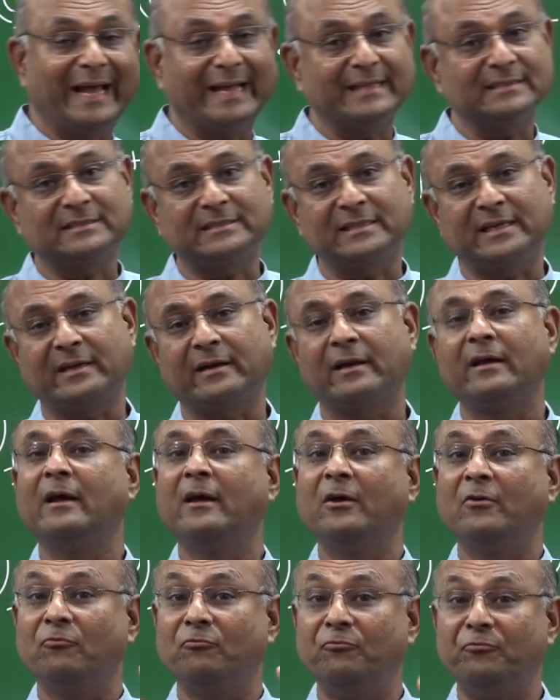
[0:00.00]
answer
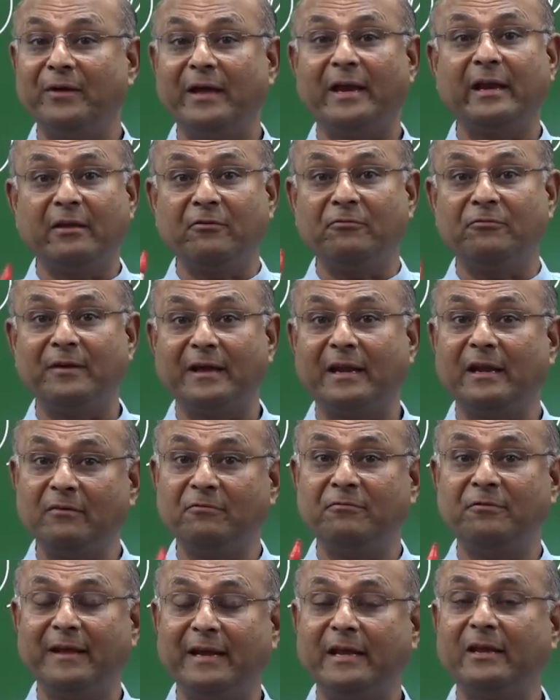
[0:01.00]
very, very,
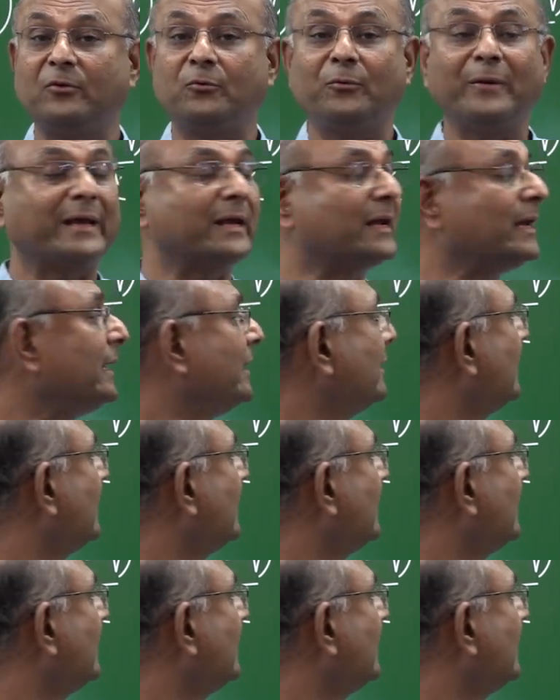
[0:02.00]
very quickly.